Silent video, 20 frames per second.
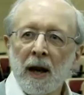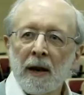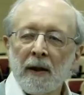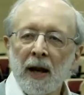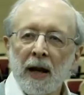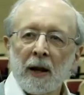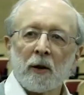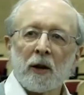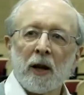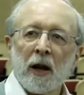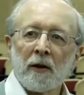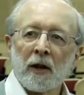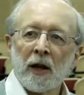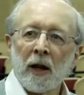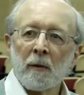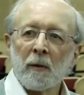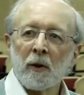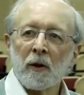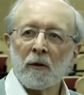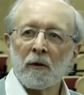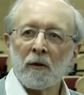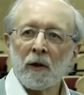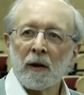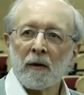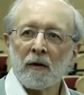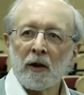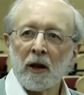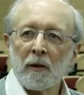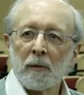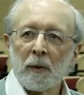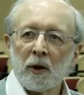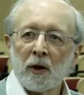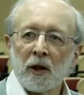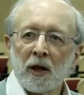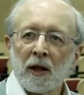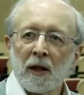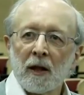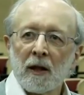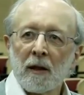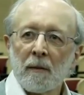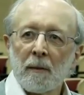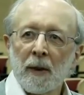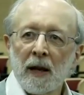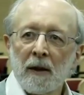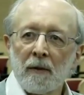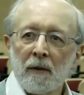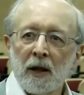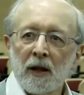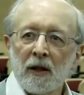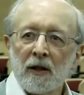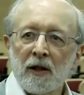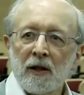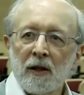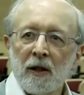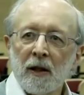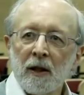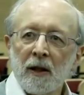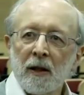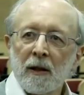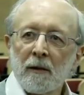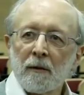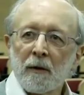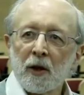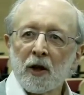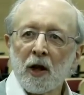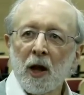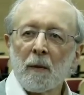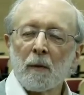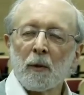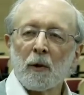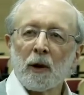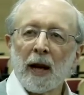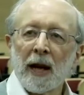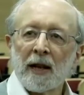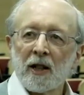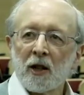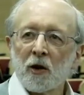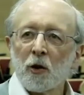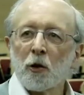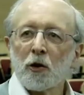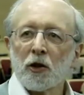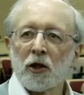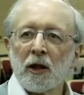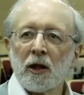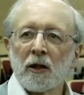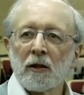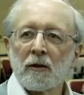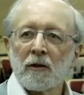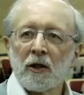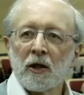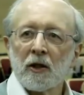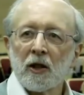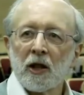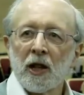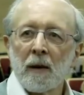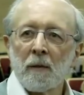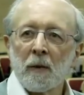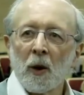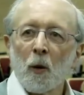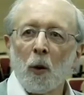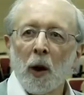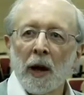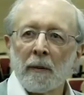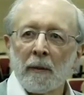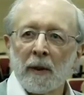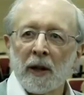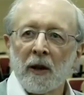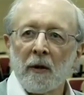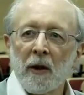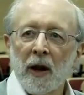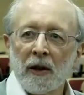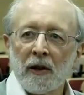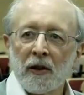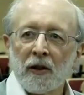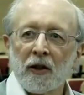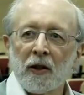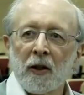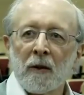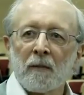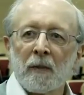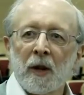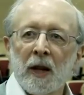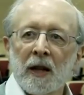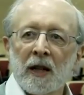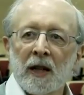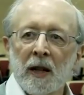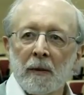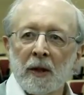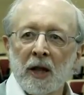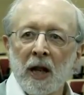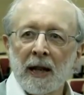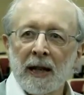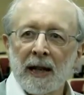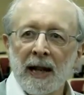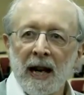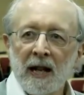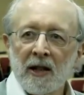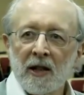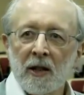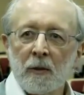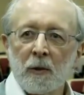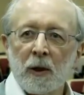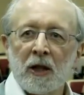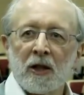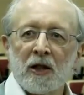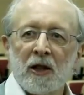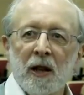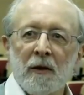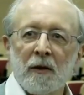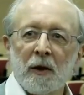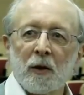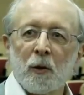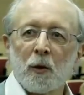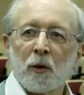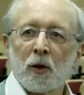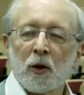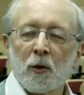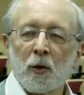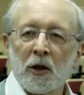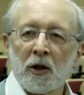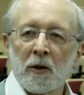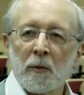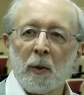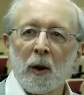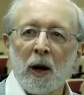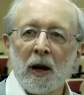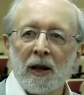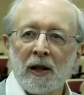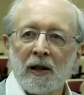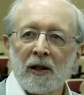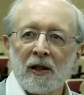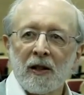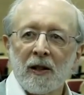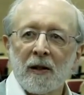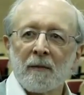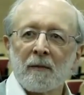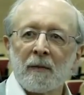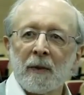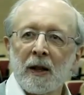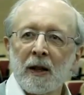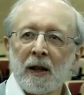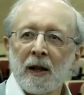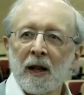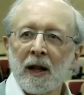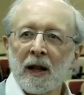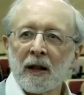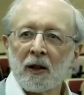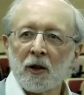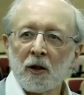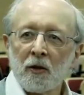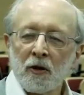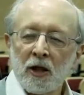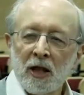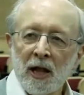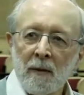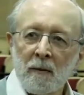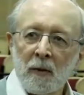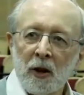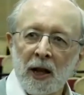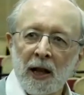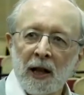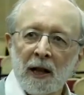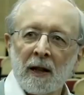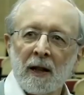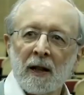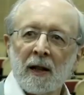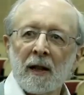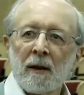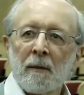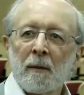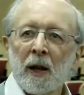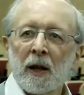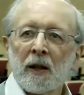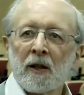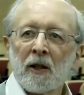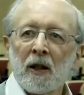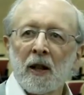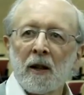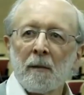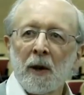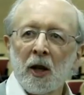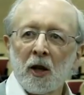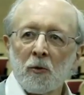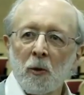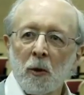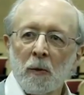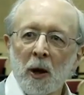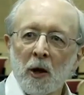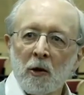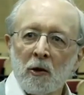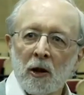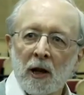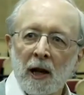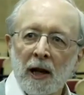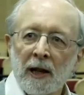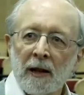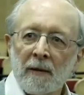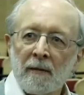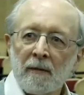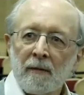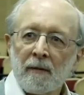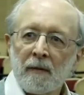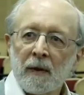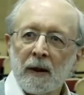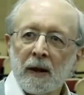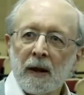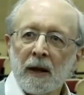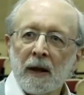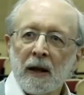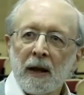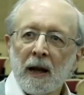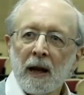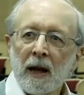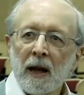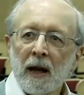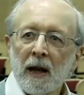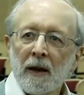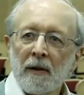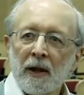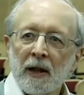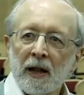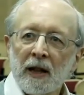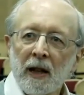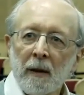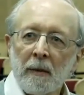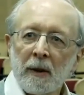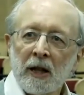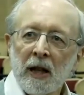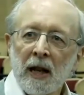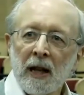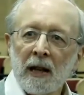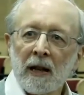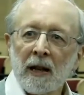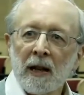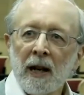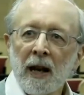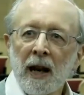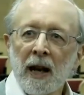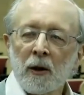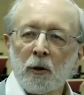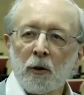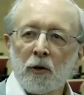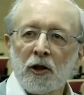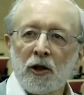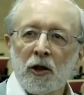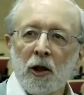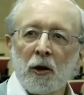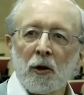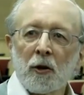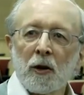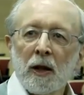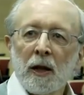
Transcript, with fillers: and that could have a number of therapeutic benefits. For example, anti-nausea, to name but one, but there are others. Cannabidiolic acid, we discovered, to our surprise, could do the same thing, but much more potently than cannabidiol. And also,